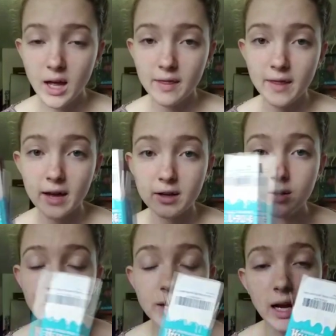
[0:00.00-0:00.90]
They
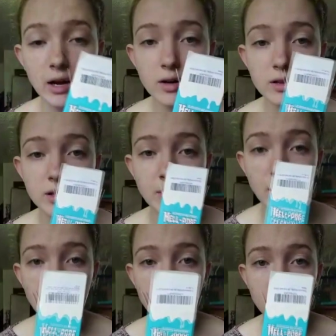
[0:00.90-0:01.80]
do carry some
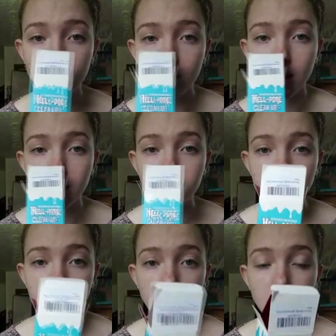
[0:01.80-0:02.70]
other
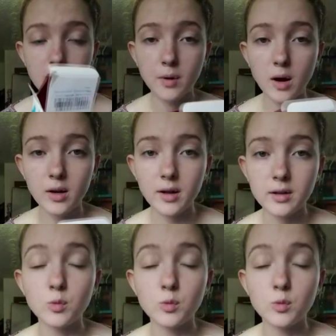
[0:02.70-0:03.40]
skincare products.